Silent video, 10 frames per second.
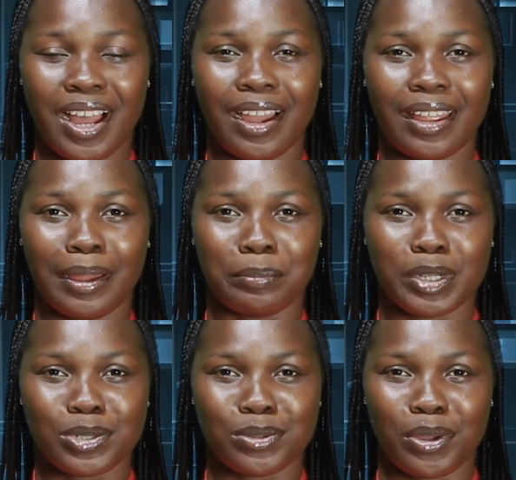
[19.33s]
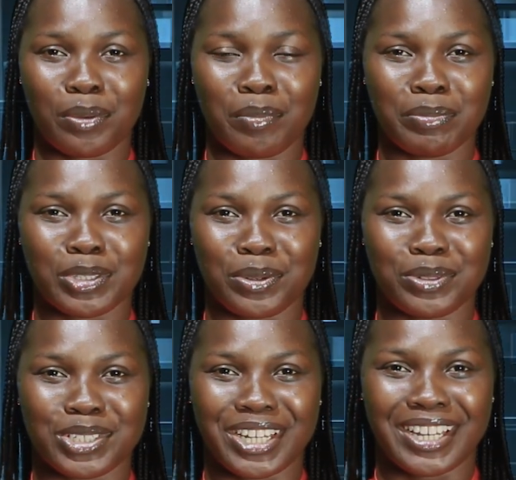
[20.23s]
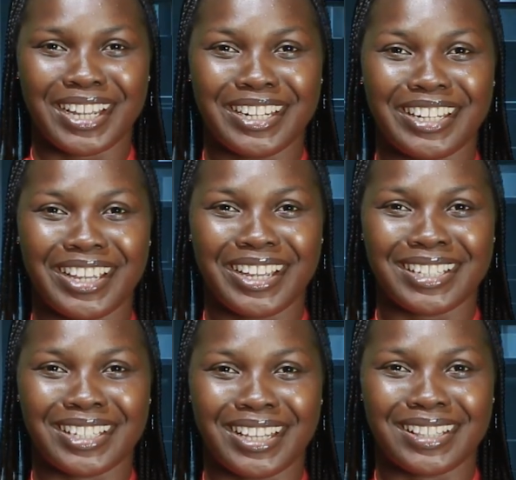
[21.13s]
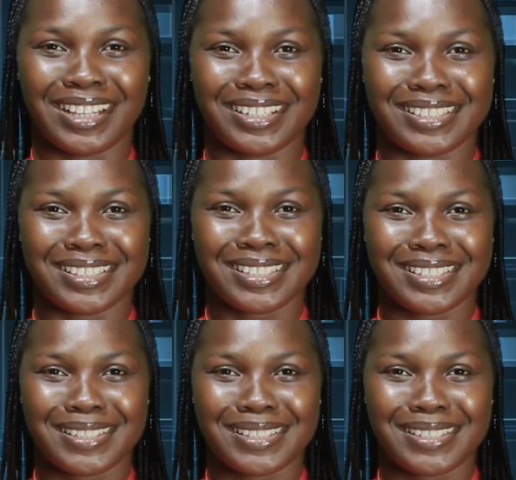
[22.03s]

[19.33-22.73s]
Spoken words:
I am Matsu Okwemitorishe and here are the headlines.